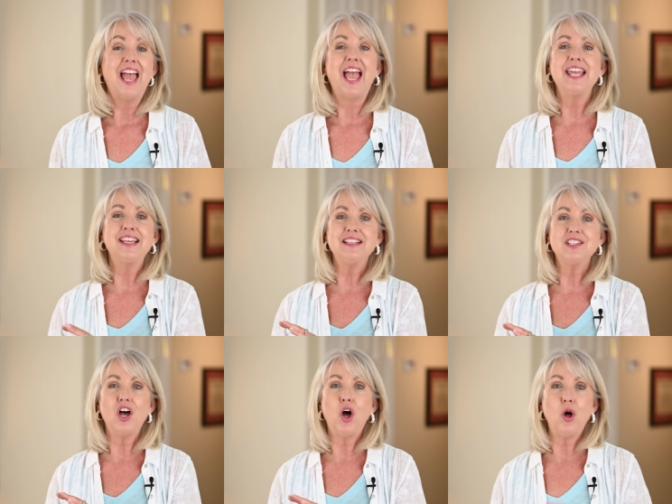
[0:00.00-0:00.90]
and that's
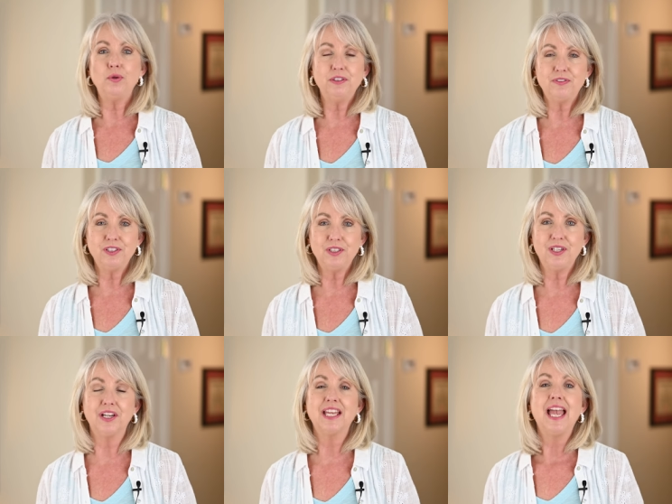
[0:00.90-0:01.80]
a whole different
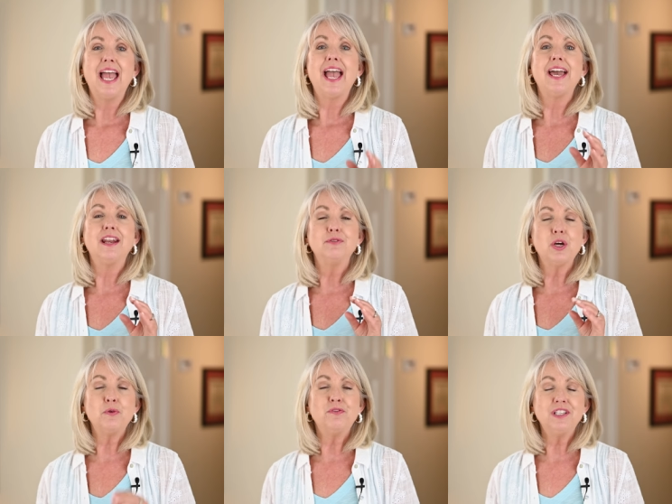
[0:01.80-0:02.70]
look. And
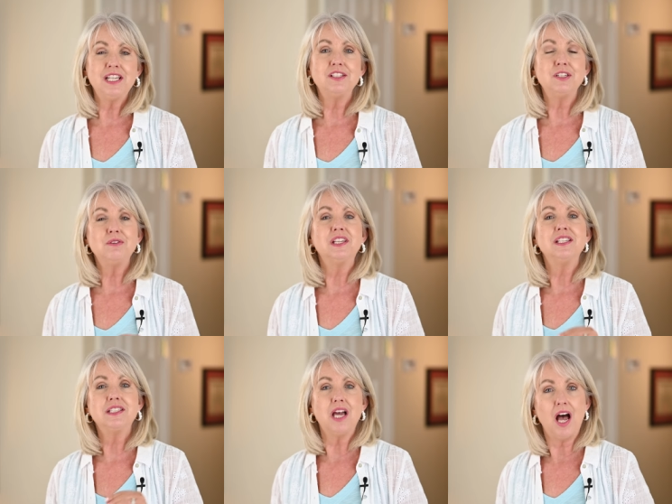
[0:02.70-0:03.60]
don't forget, you
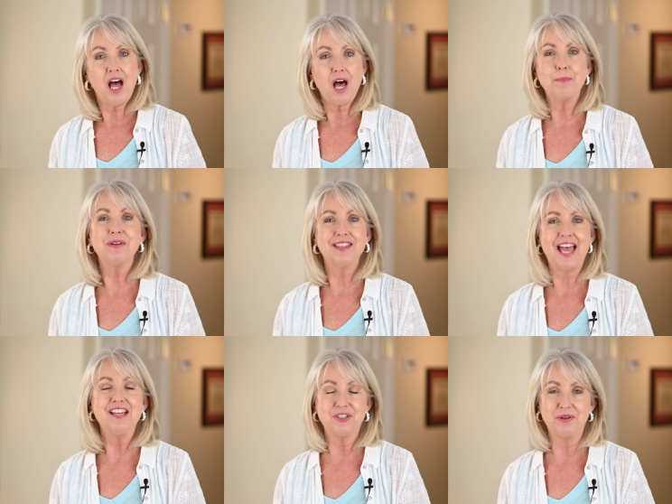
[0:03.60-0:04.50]
can top
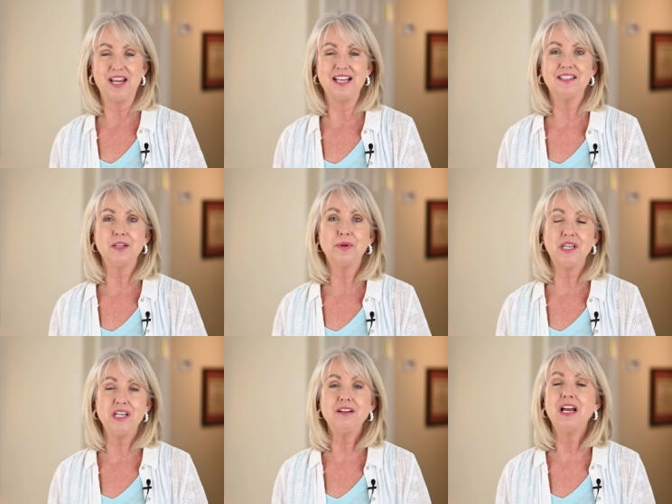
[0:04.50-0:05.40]
that dress. So
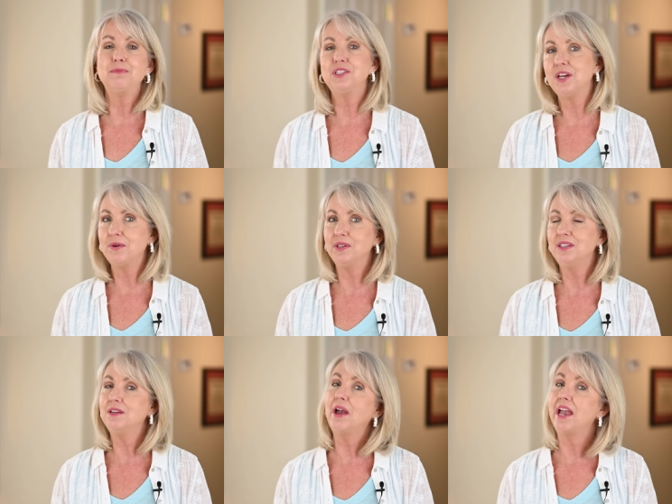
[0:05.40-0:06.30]
here I'm
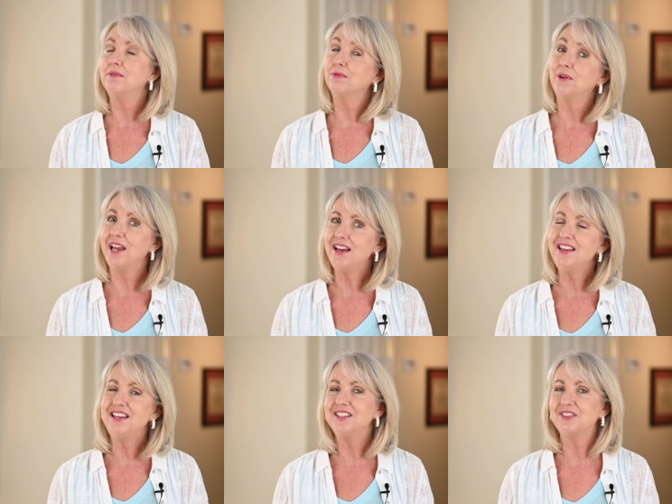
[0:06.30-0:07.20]
showing you a
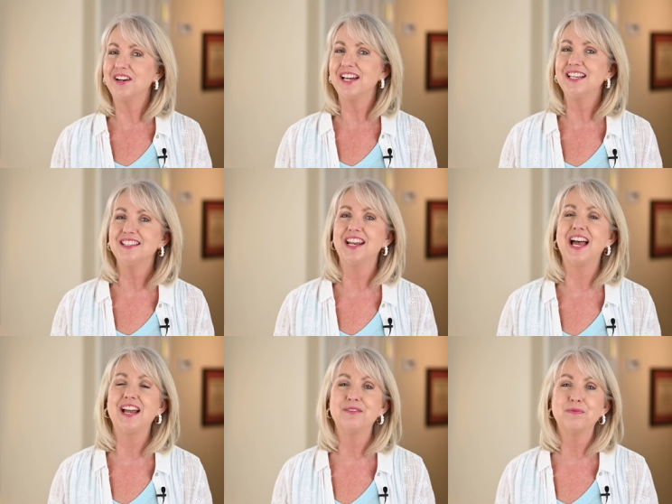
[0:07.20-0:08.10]
red dress that
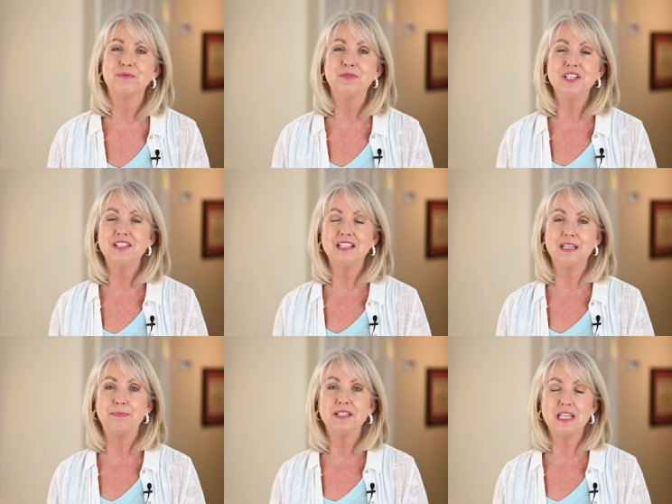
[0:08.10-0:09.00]
I
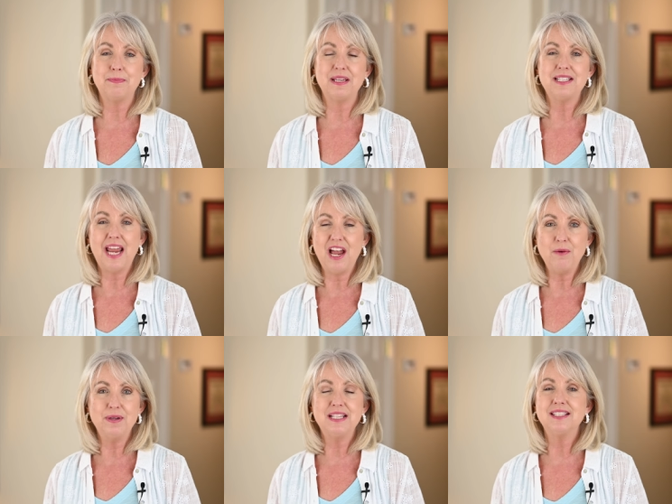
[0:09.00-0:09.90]
recently picked up at
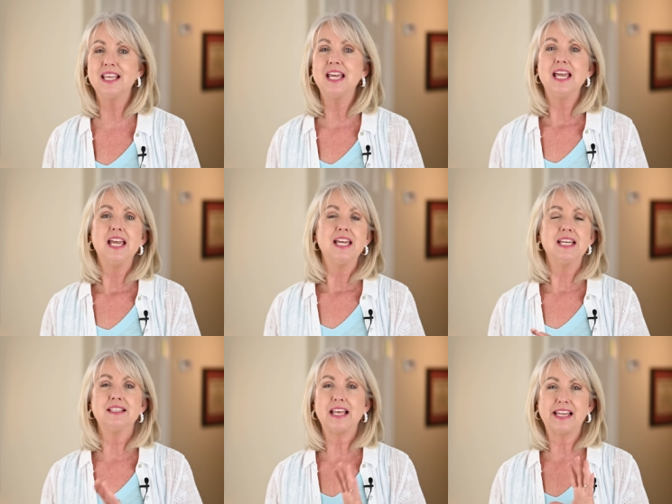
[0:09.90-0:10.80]
Talbot's.
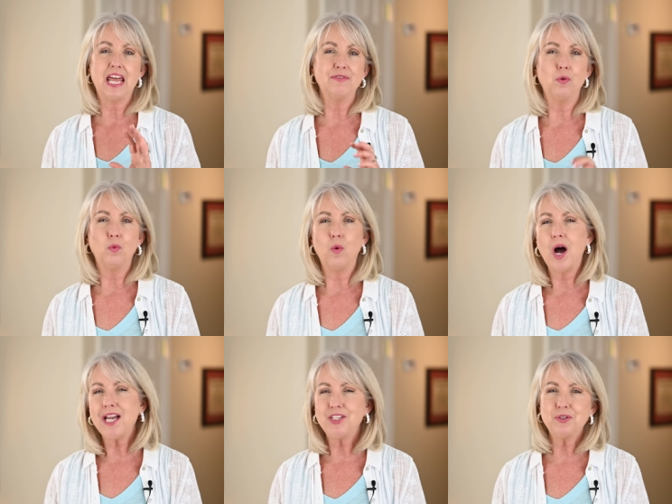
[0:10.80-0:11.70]
It's got kind of a
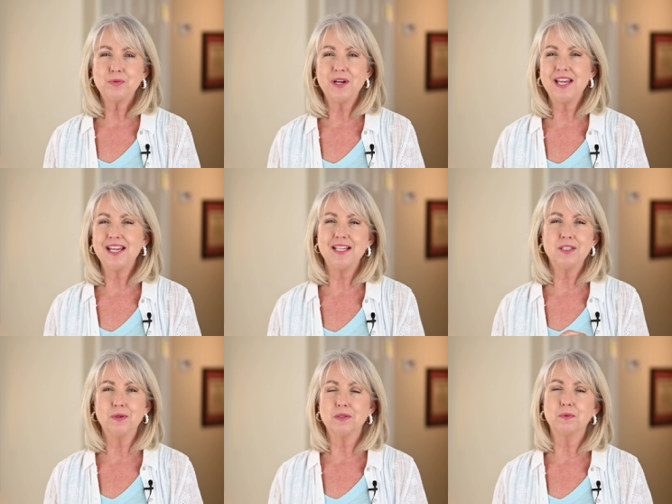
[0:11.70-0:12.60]
washed red, so it's